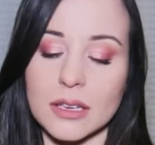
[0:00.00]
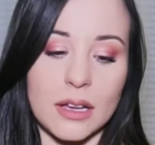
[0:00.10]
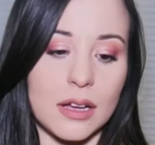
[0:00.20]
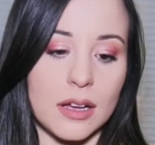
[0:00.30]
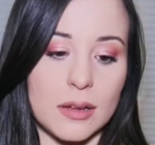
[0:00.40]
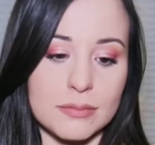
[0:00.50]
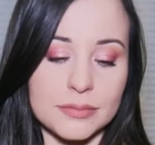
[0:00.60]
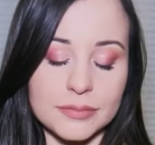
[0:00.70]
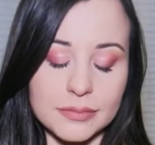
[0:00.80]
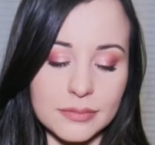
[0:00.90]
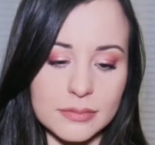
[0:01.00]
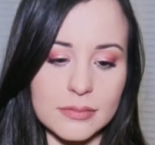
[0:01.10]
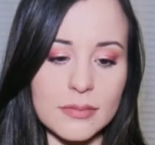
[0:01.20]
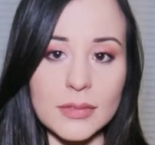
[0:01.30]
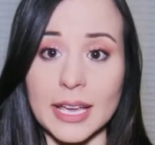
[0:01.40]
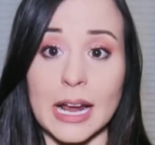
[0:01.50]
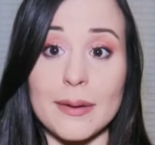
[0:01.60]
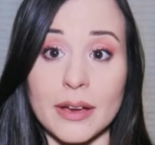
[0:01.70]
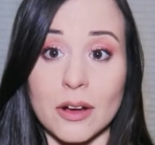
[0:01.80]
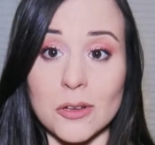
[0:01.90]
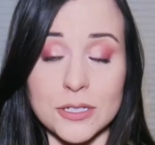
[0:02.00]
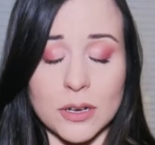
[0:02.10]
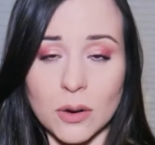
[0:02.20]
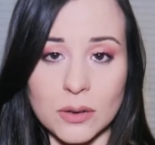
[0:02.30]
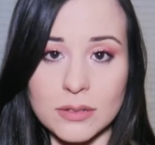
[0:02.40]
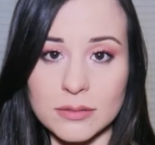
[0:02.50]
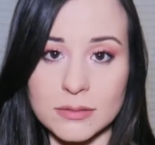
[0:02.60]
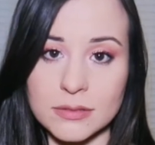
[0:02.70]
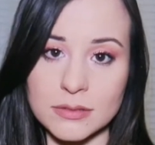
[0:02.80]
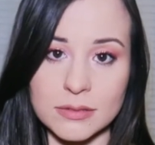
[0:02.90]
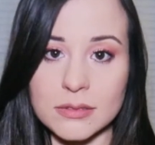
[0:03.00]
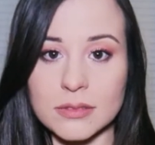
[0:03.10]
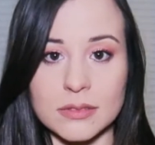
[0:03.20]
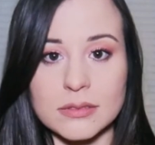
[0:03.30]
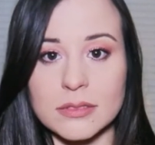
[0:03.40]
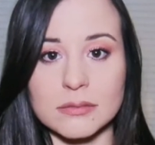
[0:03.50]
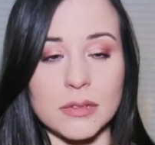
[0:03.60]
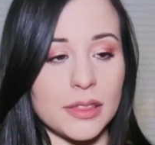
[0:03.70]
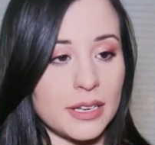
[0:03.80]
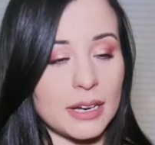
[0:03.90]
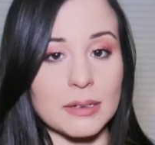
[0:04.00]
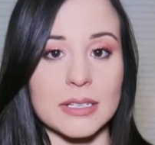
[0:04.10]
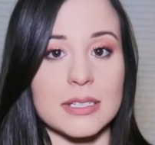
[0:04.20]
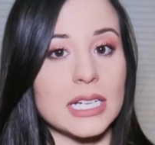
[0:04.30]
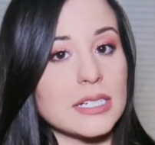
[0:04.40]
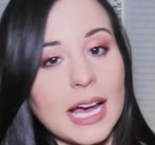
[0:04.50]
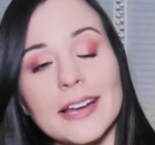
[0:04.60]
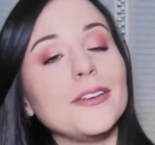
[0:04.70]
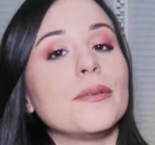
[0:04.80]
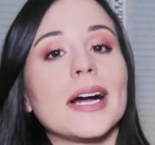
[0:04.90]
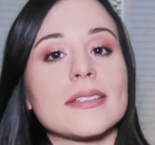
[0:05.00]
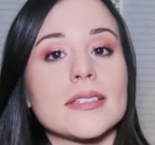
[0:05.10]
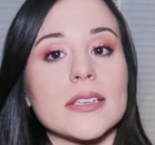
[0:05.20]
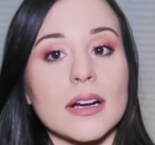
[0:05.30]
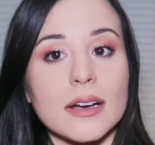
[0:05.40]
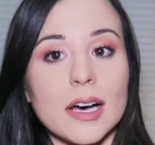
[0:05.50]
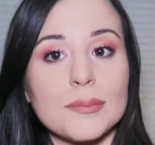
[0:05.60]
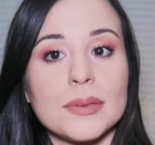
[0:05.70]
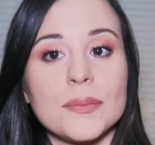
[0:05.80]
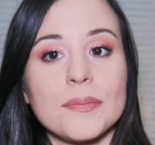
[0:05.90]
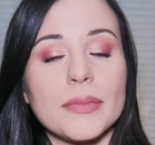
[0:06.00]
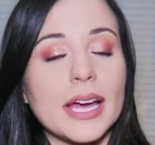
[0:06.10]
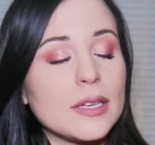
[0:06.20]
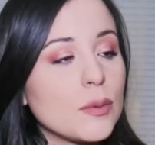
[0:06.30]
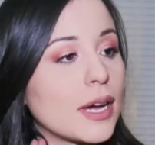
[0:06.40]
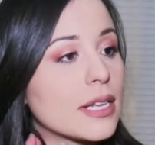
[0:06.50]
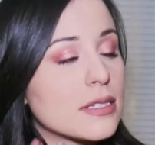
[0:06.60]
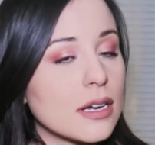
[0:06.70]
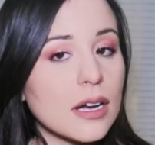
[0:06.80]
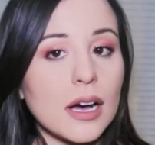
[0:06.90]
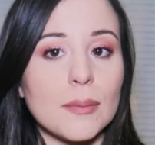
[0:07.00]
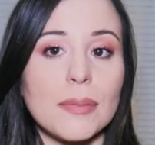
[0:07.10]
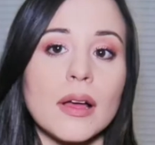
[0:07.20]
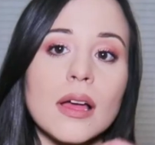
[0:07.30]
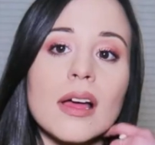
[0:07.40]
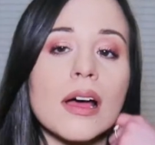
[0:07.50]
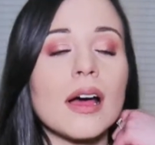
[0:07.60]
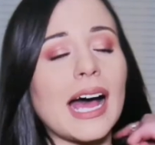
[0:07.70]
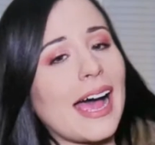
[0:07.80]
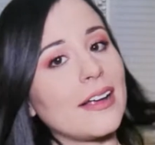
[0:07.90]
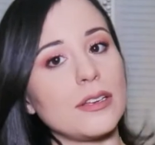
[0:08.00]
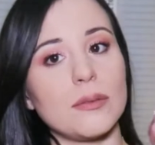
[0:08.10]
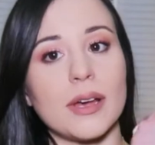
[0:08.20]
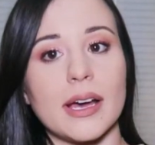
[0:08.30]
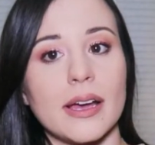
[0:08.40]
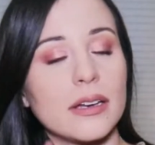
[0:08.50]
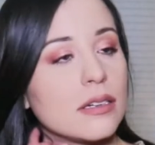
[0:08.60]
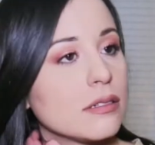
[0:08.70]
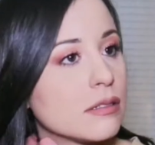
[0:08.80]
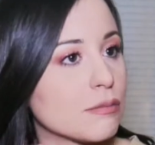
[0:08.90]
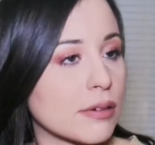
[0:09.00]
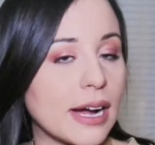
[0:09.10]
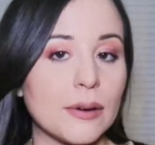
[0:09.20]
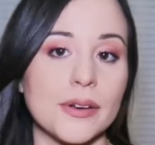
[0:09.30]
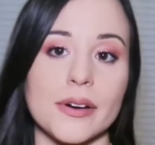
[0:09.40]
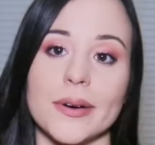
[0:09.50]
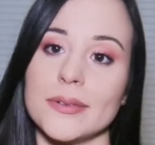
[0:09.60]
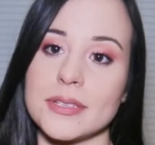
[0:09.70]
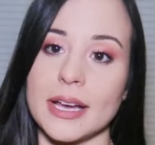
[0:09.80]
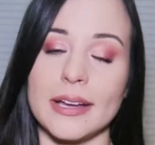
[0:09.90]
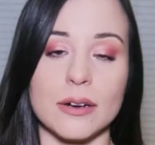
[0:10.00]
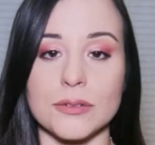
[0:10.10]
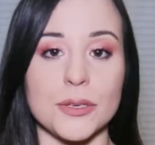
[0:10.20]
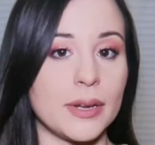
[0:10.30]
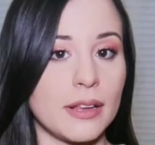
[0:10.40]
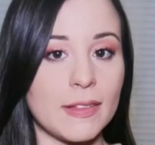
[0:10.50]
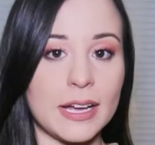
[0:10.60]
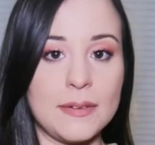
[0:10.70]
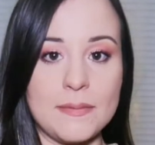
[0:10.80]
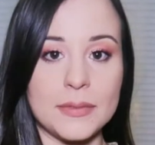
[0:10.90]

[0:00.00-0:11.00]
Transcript: And I also, one thing I want to say is I do not suck up. I do not suck up. I do not brown nose. I don't do any of that.